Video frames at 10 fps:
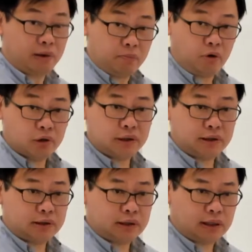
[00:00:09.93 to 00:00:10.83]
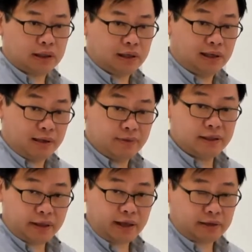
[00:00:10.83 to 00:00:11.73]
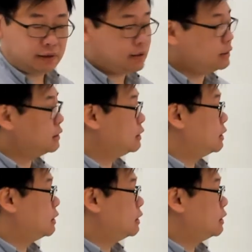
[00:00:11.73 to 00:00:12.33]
important limiting cases